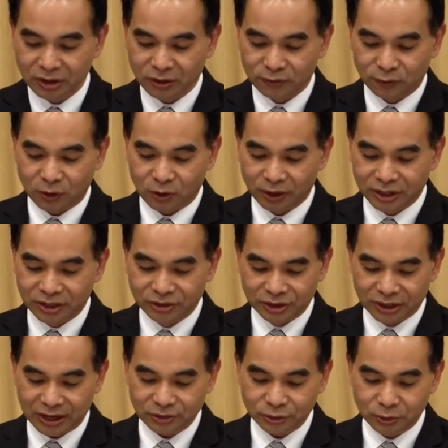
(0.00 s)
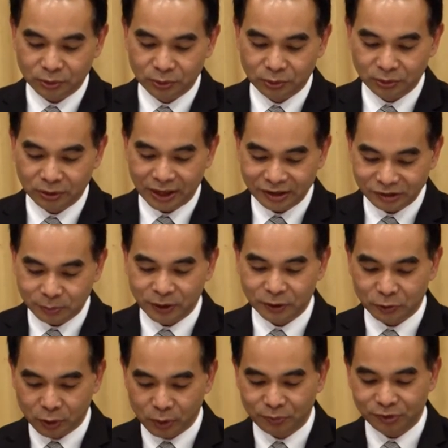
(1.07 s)
for international expert
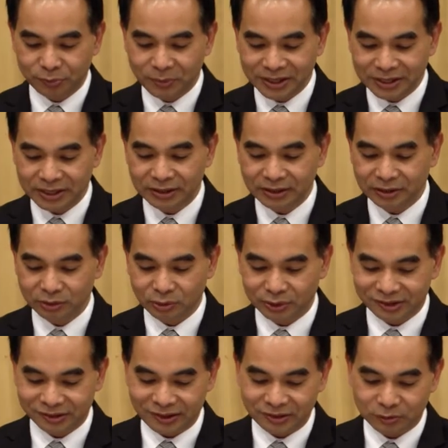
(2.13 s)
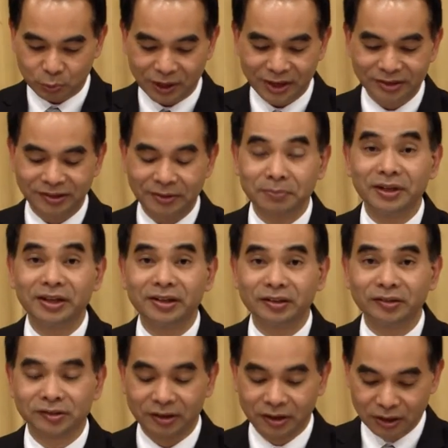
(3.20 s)
groups meeting to discuss ways and means